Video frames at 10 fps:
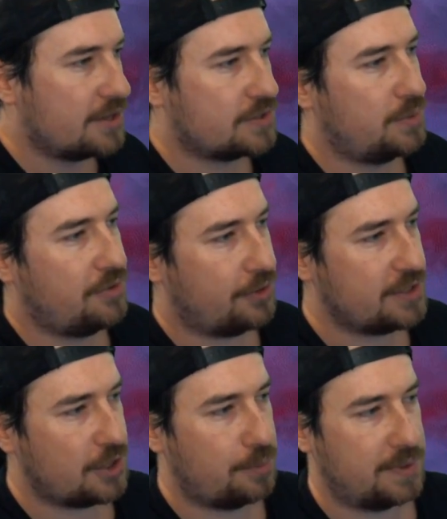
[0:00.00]
So when you
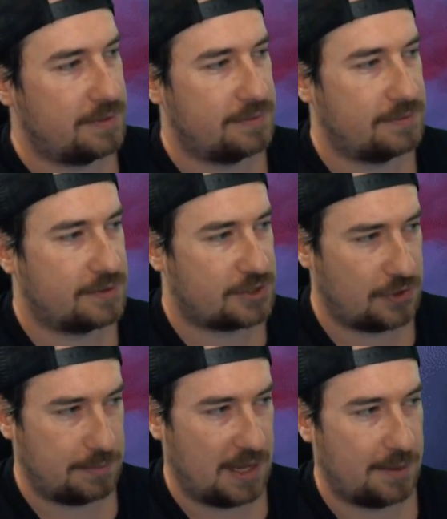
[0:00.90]
first open
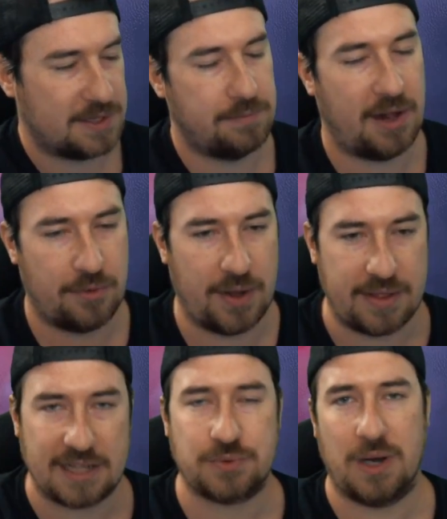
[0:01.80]
Streamlabs, and by the way,
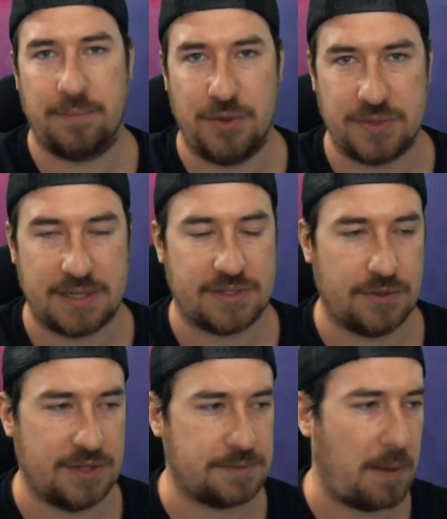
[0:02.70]
that's what I'm using, so
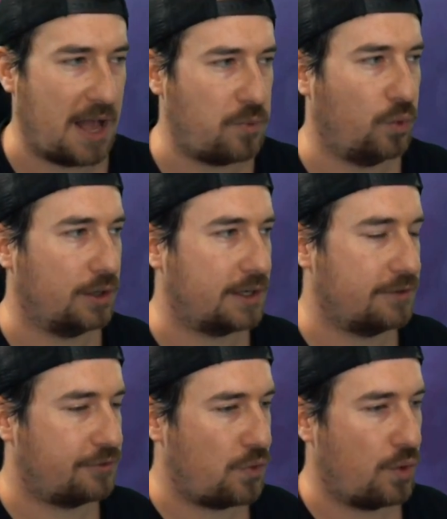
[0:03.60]
this might work
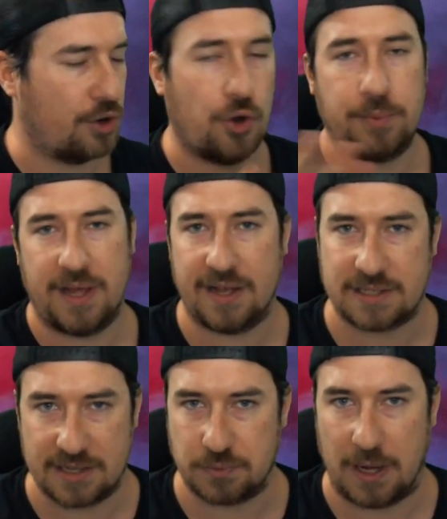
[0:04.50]
for OBS
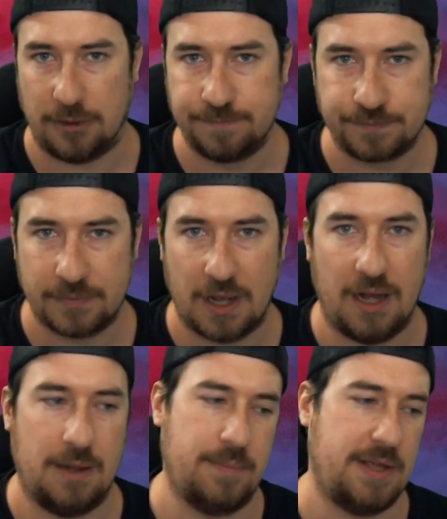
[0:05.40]
as well.
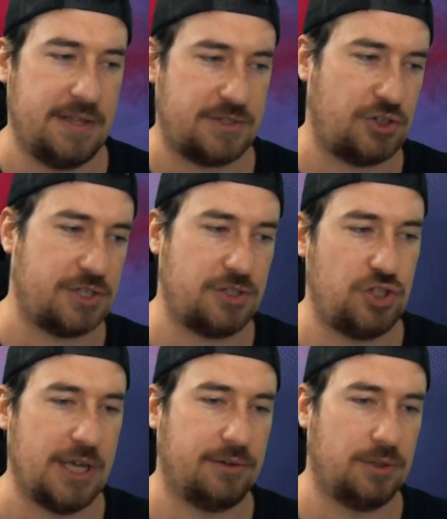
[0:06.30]
It's just
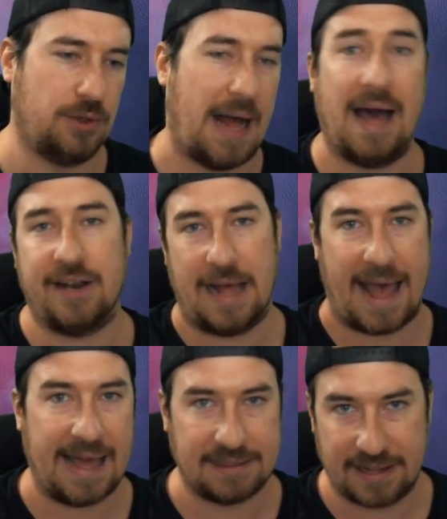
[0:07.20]
general how to
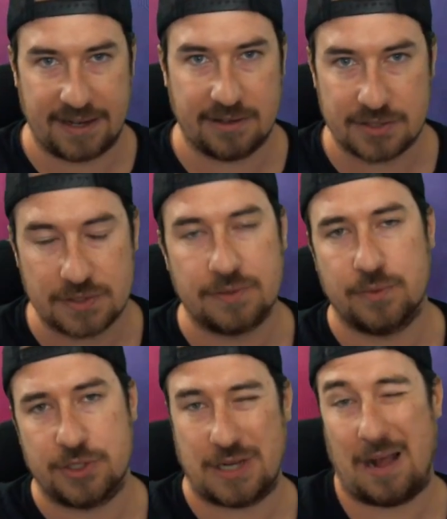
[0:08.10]
add layers,
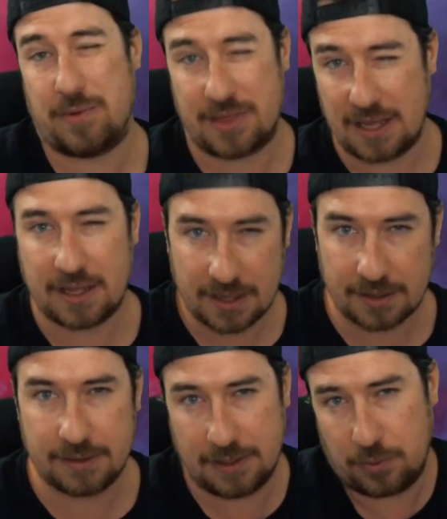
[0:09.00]
which I would think
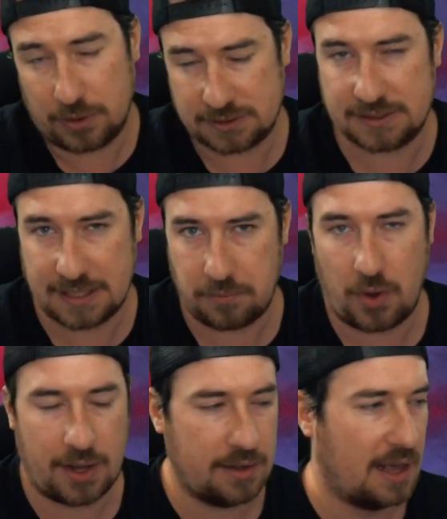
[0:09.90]
it works the same
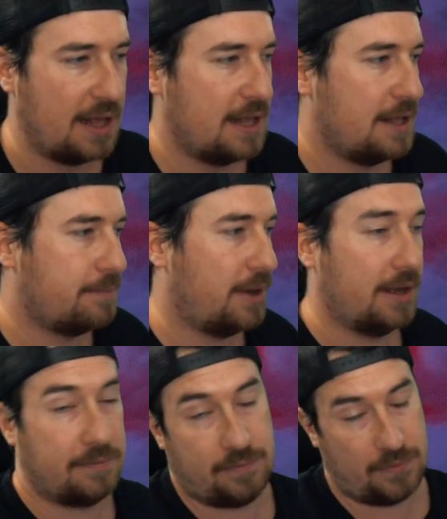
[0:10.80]
way,
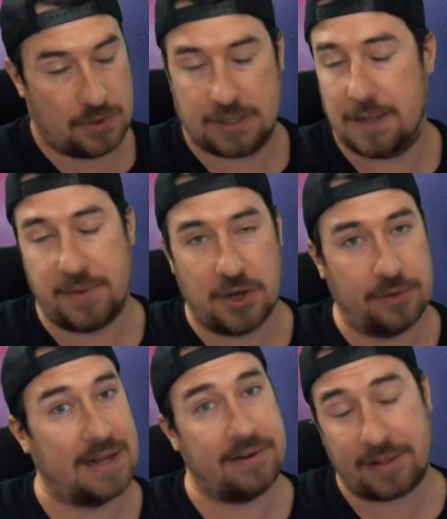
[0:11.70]
but you can let me know
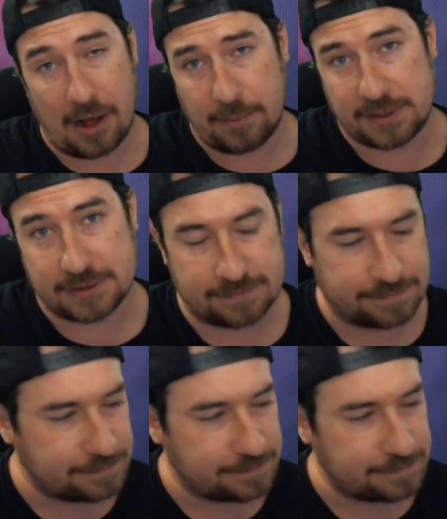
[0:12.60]
down in the comments.